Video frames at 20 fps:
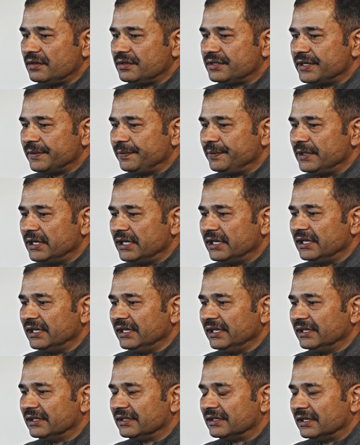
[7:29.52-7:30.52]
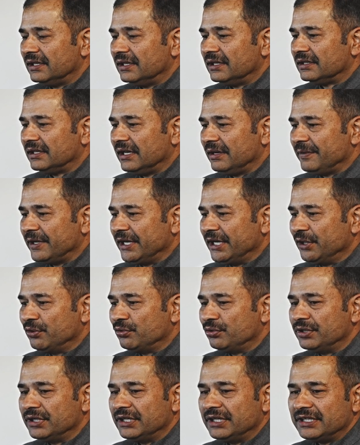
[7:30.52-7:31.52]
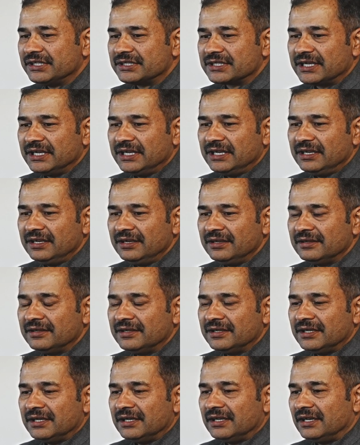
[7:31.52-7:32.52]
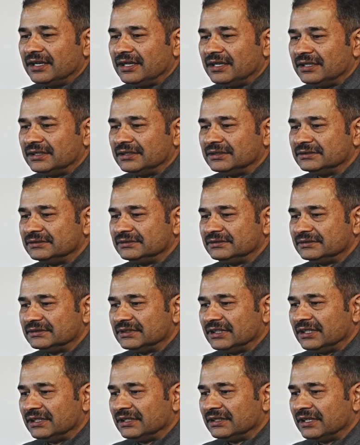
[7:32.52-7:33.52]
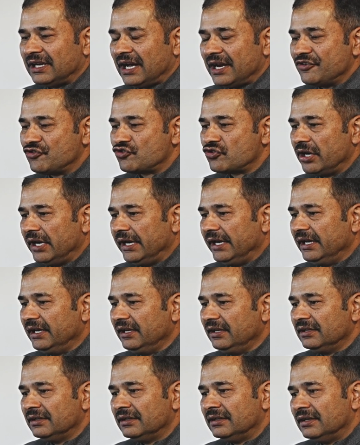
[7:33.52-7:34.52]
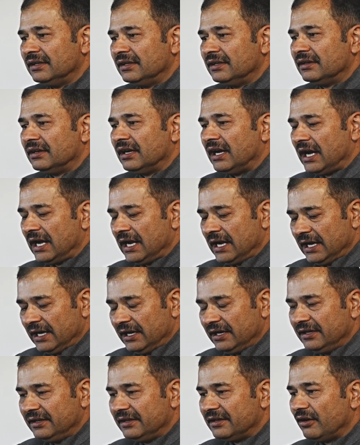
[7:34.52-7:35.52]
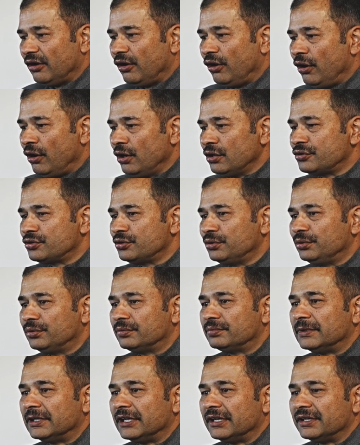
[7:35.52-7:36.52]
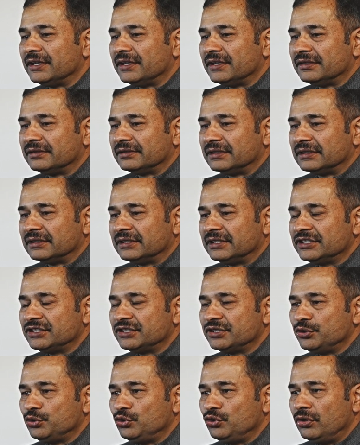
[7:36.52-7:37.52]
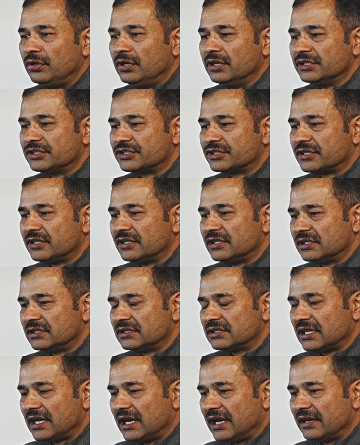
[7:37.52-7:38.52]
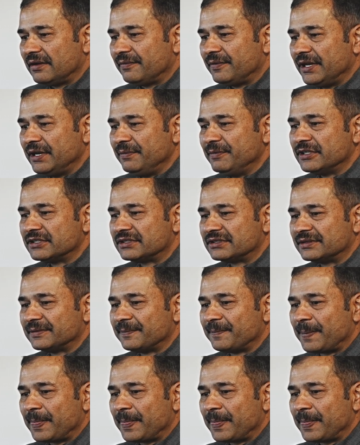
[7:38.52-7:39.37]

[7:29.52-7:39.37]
definitely they are very good in skill and training, and also these youngsters are very much